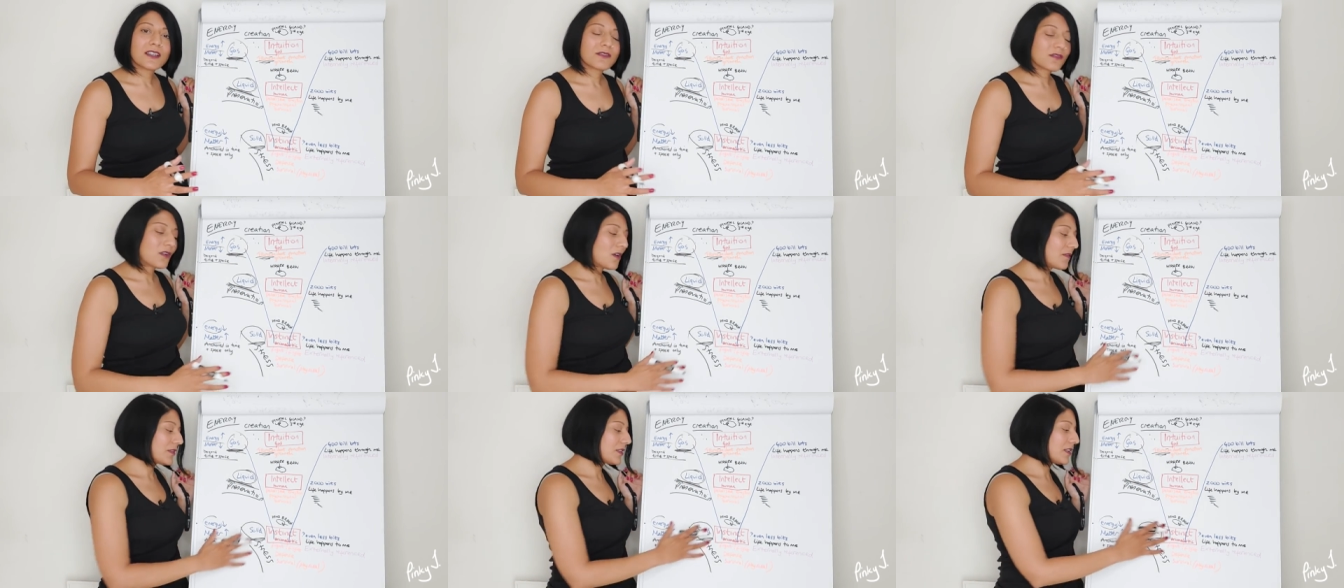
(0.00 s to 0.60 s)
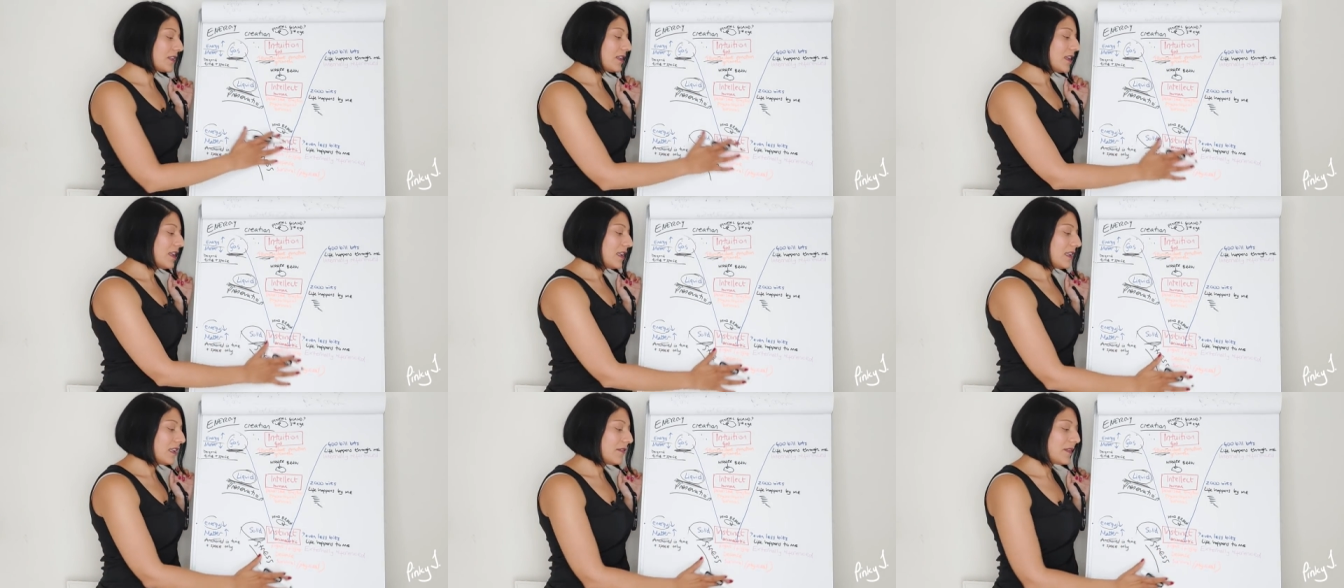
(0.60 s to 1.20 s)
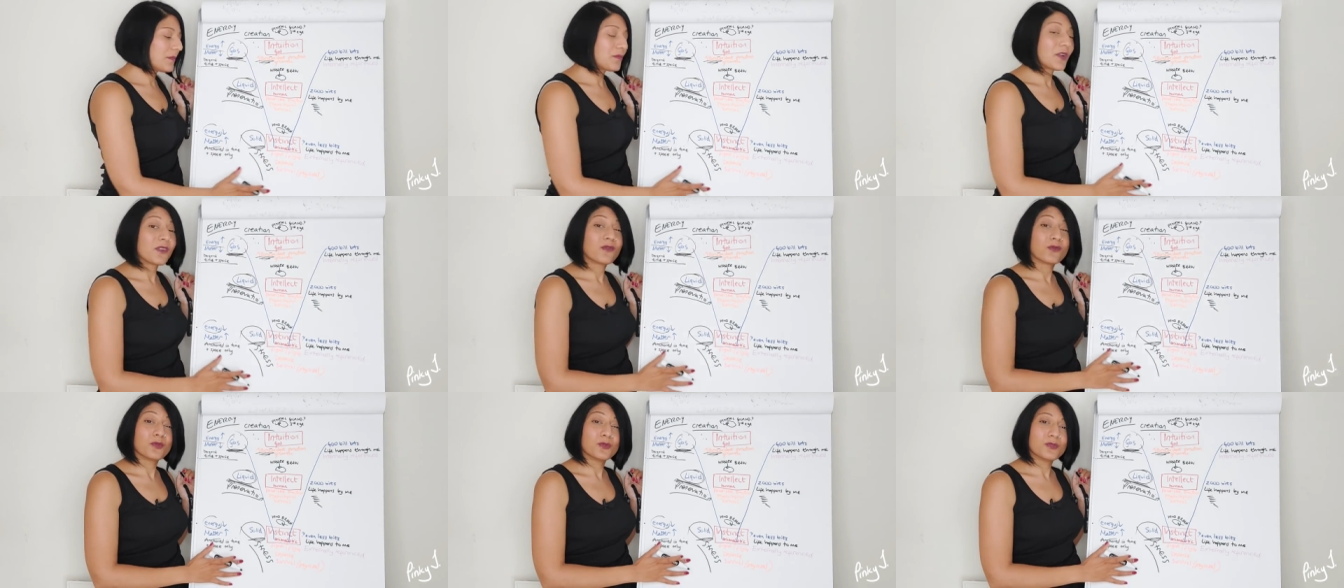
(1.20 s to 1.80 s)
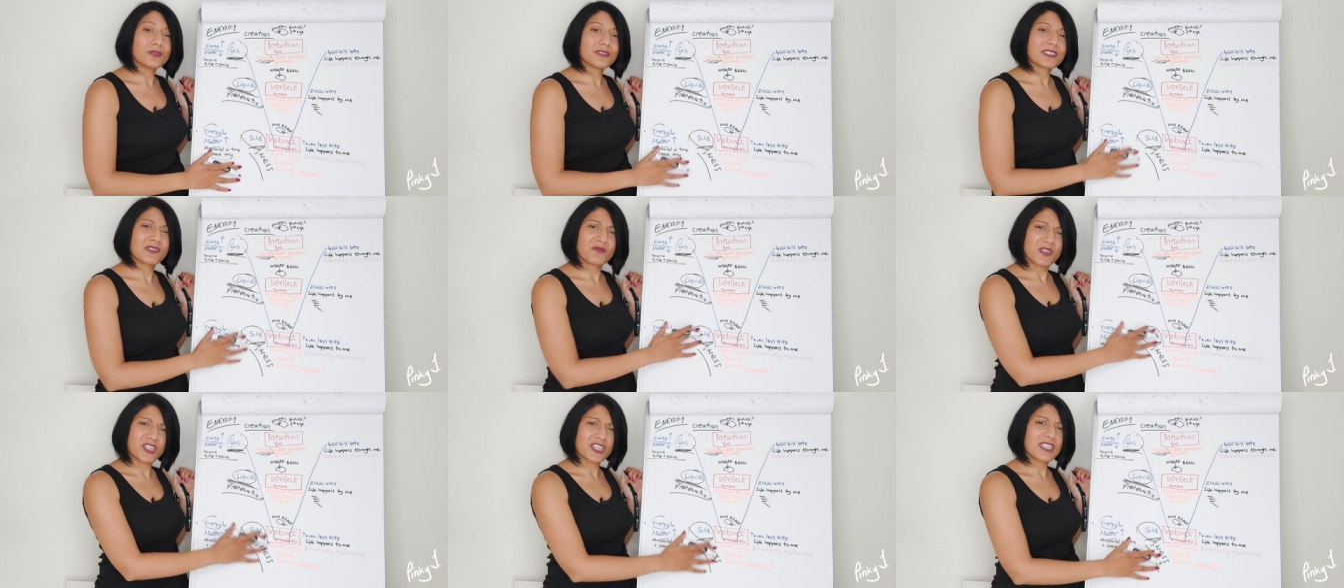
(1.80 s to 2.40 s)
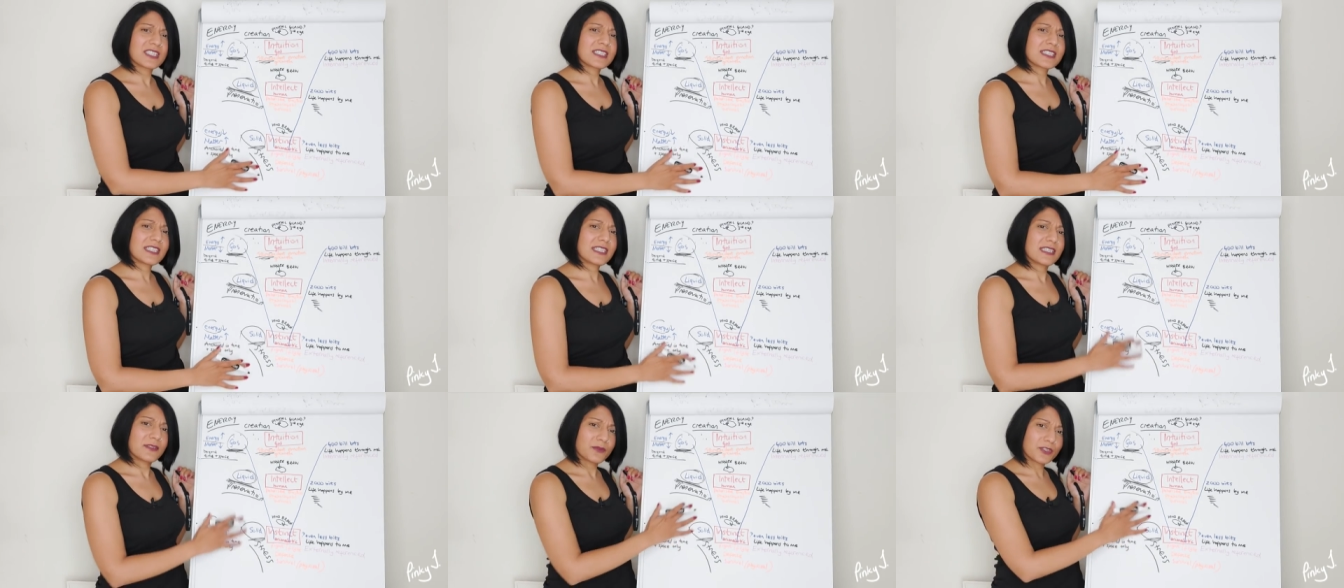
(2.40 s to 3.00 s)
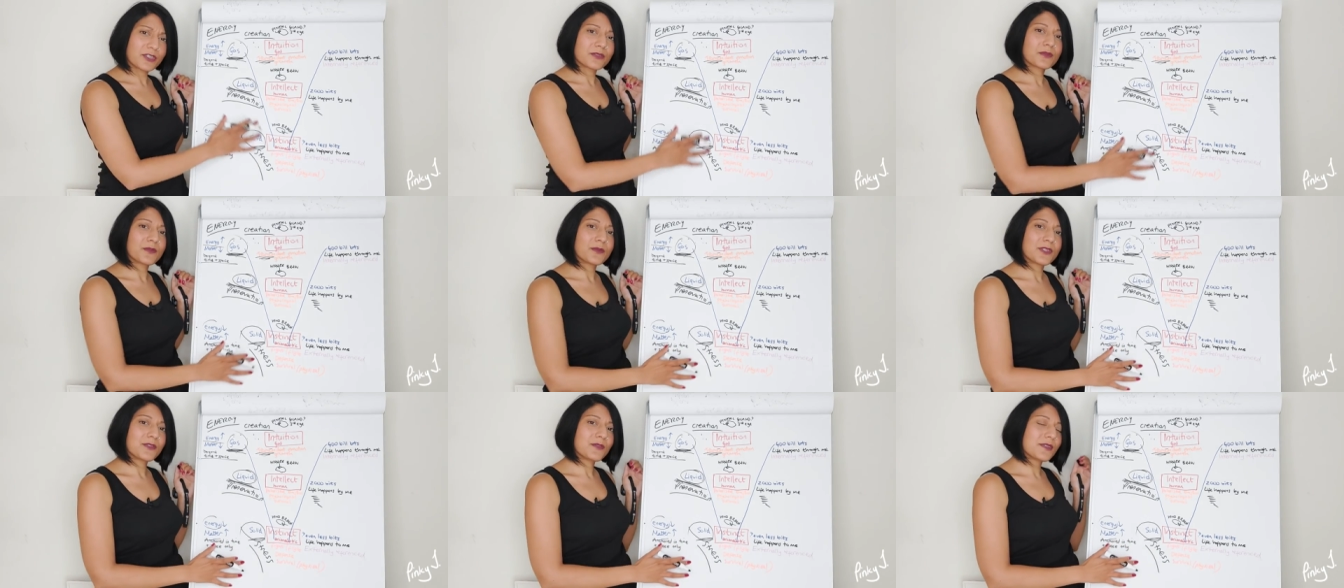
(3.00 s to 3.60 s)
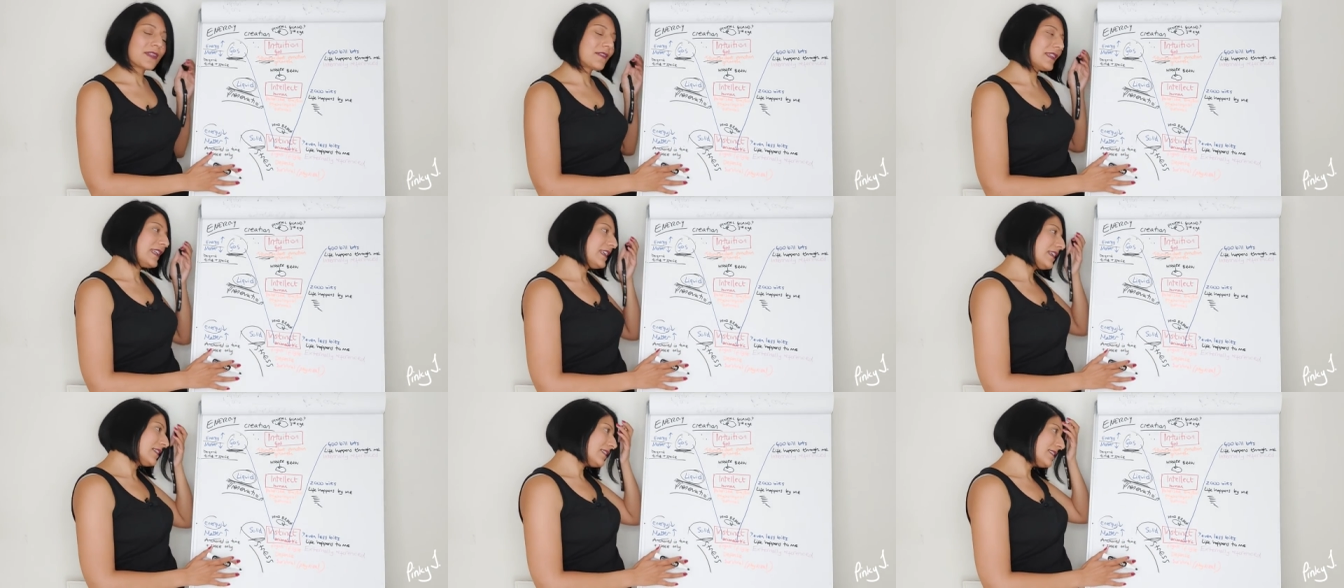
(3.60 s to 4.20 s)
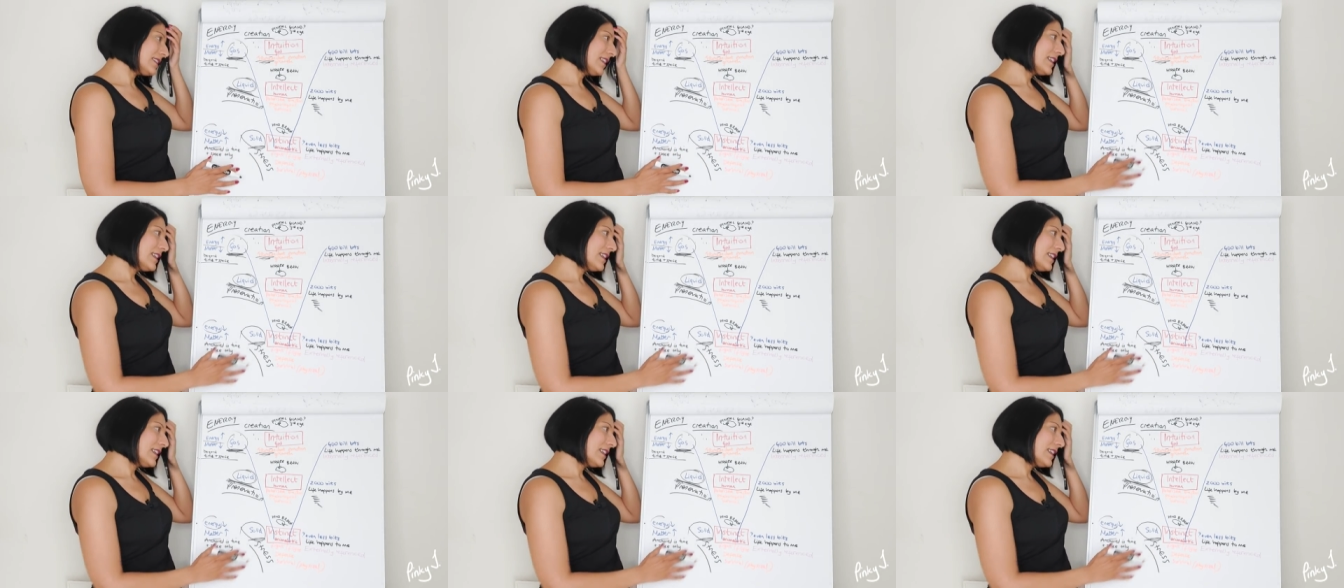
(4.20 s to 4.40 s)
rather than living by rules and rigidity, which is what we do down here.